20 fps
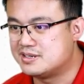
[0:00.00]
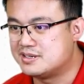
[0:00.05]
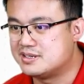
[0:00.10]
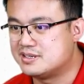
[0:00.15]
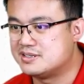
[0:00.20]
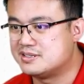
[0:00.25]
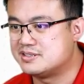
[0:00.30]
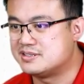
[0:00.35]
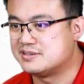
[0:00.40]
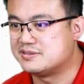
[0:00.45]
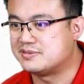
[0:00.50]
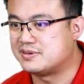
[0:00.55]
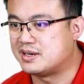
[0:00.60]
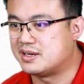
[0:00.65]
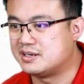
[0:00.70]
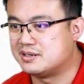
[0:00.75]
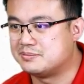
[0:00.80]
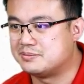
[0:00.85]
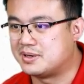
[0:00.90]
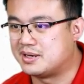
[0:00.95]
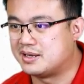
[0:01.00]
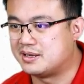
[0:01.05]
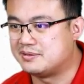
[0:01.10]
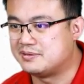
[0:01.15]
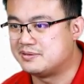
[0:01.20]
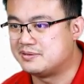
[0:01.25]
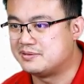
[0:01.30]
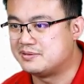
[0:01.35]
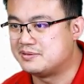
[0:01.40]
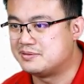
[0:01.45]
divided by
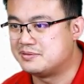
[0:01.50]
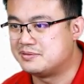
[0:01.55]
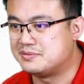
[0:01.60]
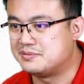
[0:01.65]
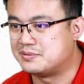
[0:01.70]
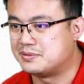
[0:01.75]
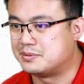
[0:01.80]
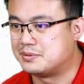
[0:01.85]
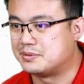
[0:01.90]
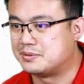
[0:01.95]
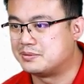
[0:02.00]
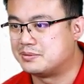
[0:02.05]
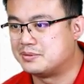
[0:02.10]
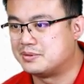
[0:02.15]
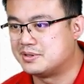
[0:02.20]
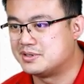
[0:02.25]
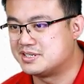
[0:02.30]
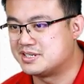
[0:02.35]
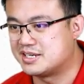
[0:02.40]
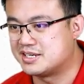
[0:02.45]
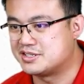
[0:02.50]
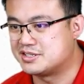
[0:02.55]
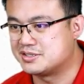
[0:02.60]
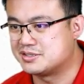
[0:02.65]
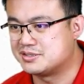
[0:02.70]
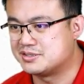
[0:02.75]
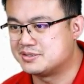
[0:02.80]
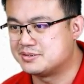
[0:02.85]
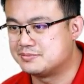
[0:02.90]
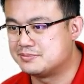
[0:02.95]
4
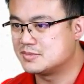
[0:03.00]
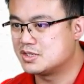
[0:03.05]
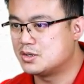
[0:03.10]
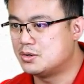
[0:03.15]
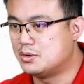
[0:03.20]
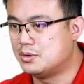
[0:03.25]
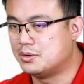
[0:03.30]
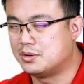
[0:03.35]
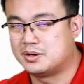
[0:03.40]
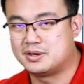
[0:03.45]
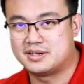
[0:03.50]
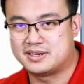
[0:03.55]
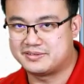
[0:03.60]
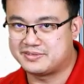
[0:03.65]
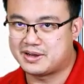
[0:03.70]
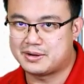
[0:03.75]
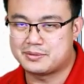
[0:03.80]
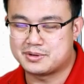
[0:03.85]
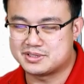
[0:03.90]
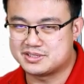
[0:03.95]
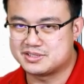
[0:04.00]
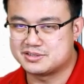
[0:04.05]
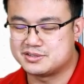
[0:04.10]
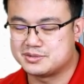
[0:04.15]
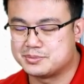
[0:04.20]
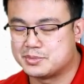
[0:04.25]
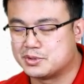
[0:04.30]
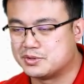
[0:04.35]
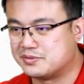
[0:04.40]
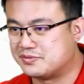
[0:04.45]
rotations. Or if I wanted to
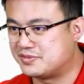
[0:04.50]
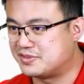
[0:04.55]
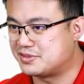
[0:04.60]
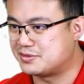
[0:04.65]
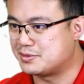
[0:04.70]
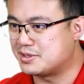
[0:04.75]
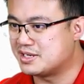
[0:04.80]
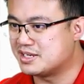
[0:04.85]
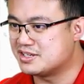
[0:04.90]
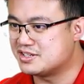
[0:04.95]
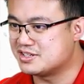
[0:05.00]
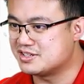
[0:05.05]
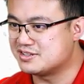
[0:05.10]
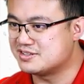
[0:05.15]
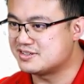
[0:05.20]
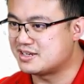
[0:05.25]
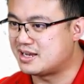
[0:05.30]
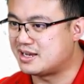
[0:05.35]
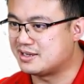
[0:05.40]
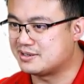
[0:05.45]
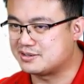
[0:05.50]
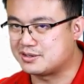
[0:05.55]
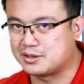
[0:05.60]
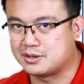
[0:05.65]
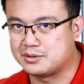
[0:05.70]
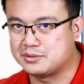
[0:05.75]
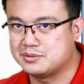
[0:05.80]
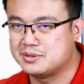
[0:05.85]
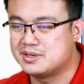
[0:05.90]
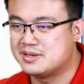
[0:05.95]
move 3 inches, I'd
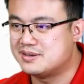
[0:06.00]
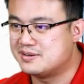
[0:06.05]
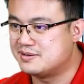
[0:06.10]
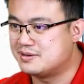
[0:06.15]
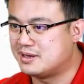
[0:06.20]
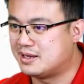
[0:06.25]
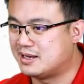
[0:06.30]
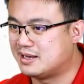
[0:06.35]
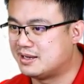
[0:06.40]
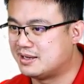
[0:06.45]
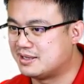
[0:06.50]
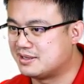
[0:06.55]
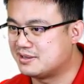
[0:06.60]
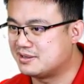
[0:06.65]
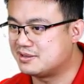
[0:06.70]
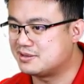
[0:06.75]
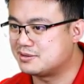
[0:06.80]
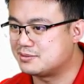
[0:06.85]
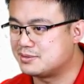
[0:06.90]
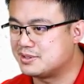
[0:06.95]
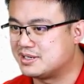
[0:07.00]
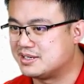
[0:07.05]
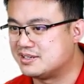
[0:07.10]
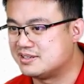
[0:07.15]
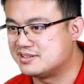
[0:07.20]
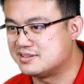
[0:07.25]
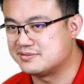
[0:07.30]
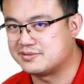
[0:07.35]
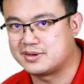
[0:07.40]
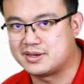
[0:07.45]
go 3
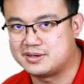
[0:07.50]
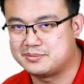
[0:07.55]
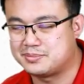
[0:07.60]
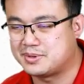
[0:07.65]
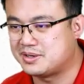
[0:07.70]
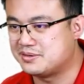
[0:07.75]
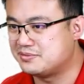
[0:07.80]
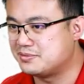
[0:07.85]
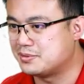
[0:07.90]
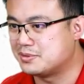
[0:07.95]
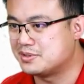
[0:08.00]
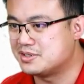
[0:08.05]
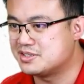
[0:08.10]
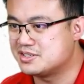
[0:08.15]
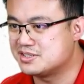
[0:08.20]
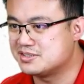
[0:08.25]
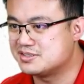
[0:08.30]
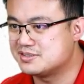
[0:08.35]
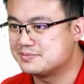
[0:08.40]
divided by 4 inches.